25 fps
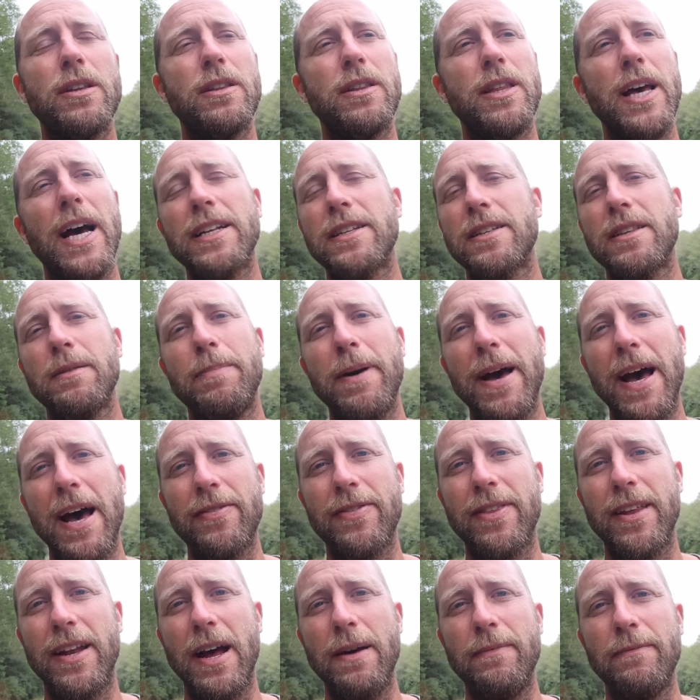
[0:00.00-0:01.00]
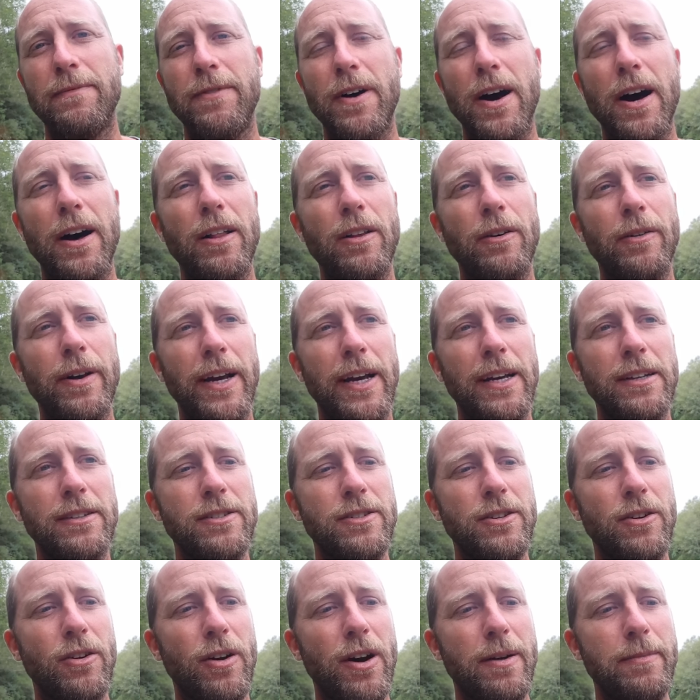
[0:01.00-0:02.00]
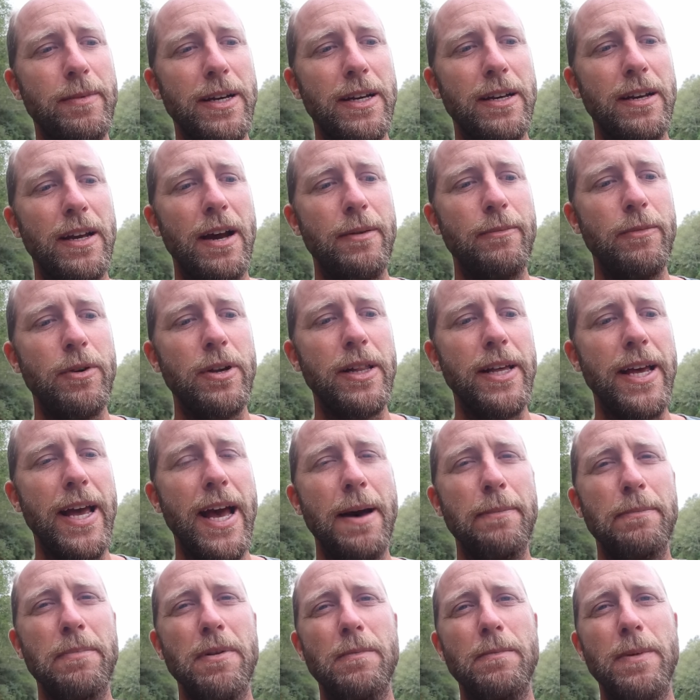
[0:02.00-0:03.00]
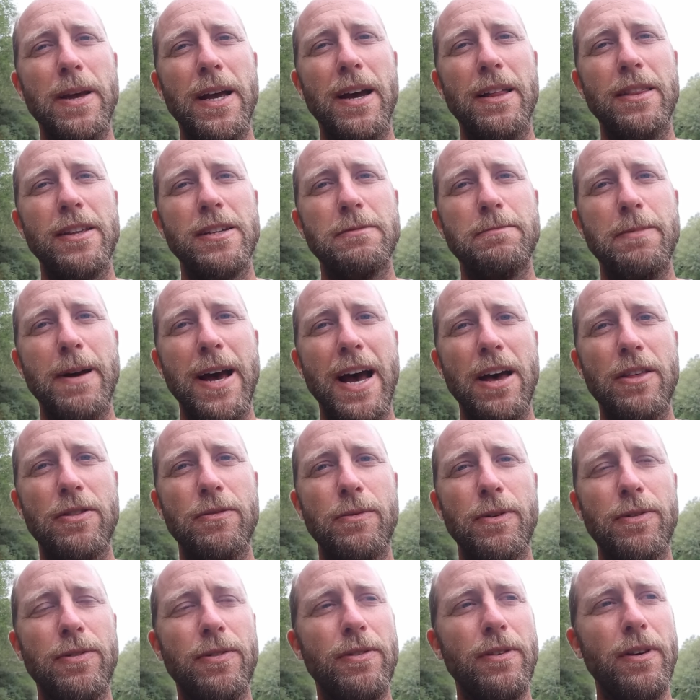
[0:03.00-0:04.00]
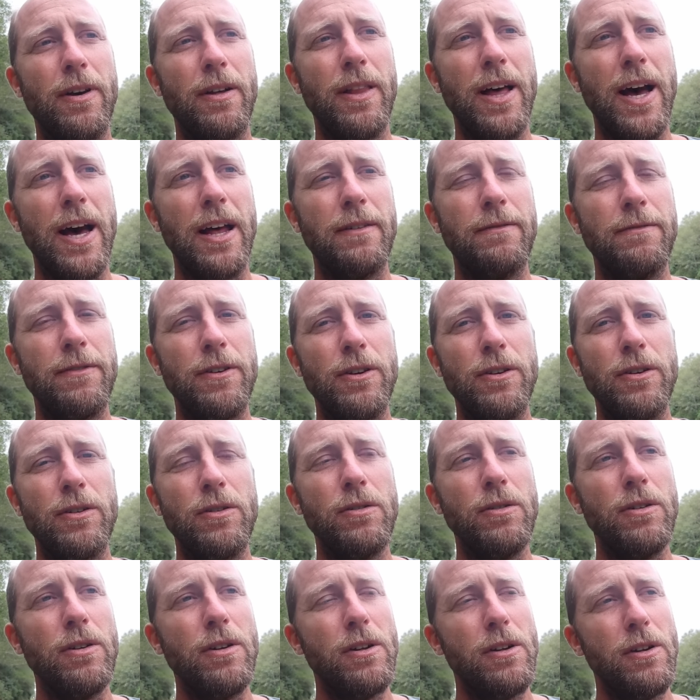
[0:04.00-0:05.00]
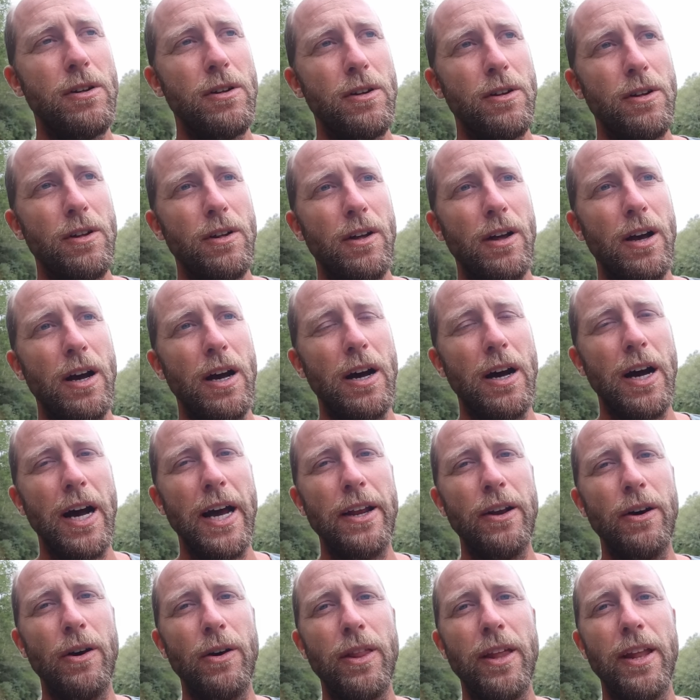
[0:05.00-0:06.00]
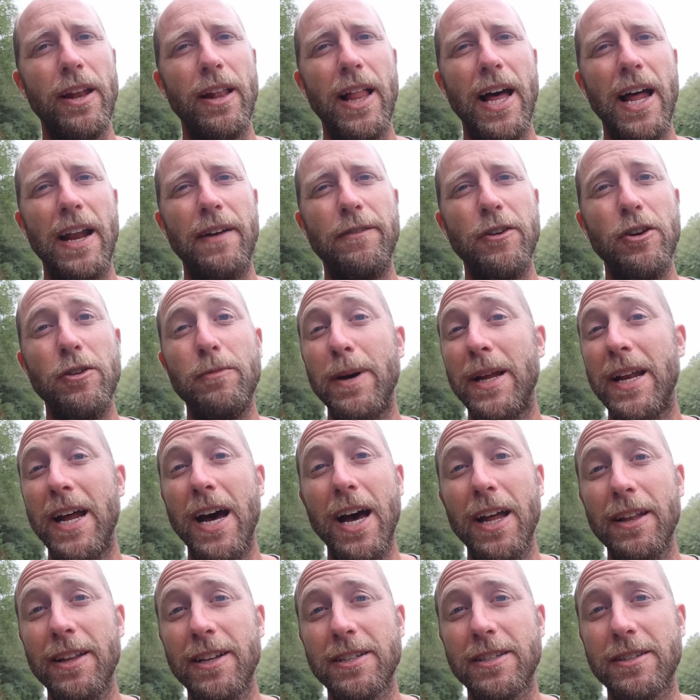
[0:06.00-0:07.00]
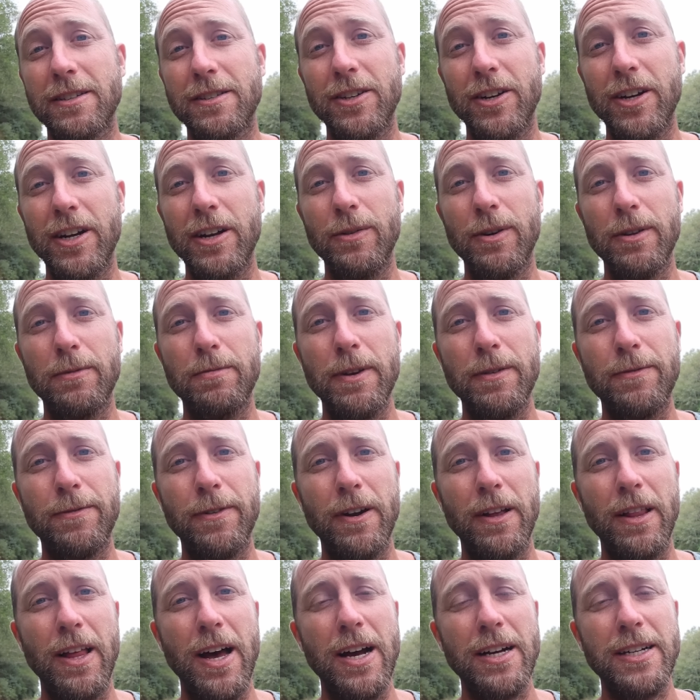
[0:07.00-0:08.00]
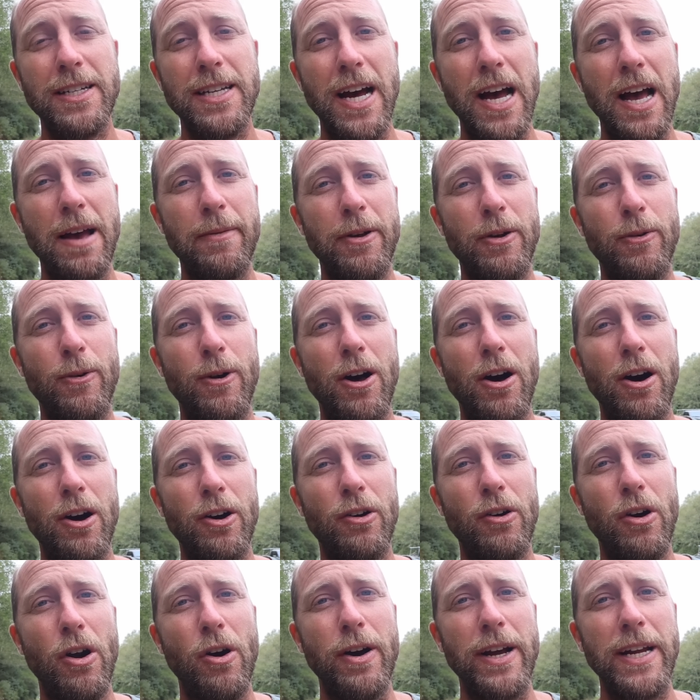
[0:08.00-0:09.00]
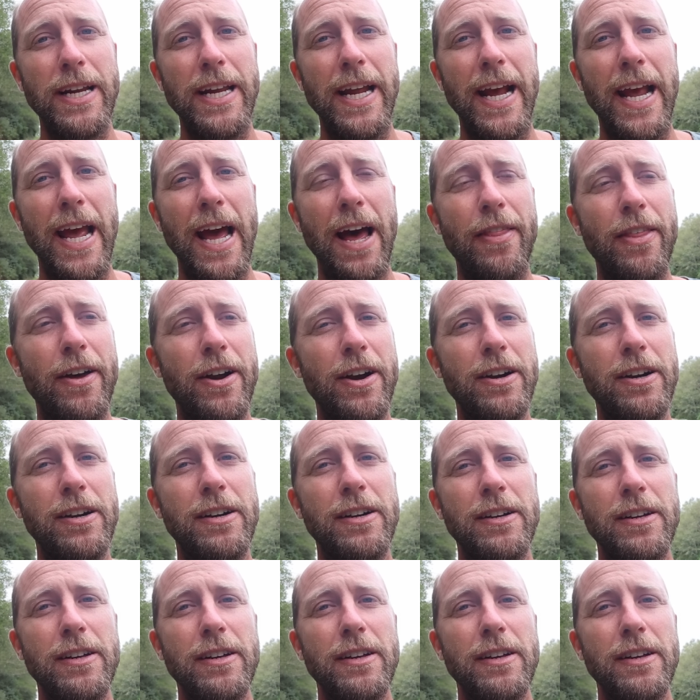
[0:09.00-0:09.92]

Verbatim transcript: are, that's the path that I'm following. And so I'm, I'm really happy to be on this path with a lot of you. Uh, I know that a lot of you have been on this journey with me for a long time and we're all growing together